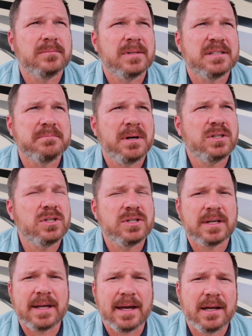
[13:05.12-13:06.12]
as much as
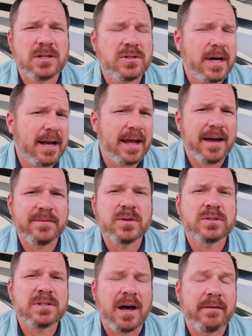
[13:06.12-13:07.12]
you can. Try to have
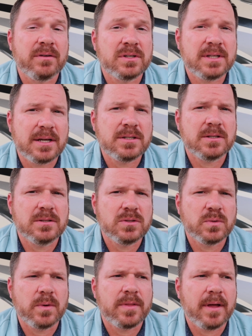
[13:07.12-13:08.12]
those
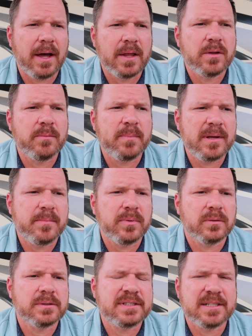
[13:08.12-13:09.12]
conversations with other
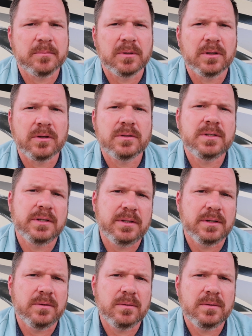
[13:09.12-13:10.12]
people similar to
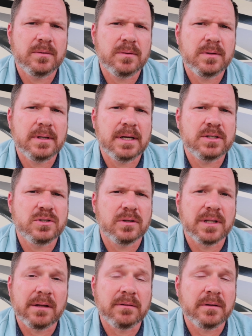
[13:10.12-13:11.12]
you at your
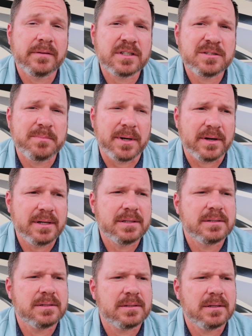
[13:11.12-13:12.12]
level of
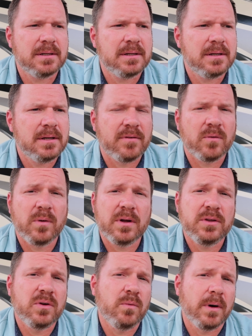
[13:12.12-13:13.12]
experience for
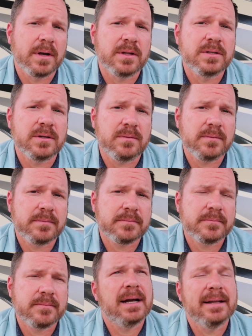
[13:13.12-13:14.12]
what you want to do.
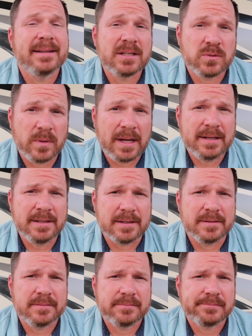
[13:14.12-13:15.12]
And that's what I did,
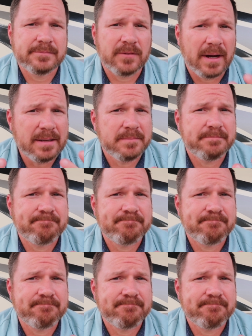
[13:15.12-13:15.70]
right?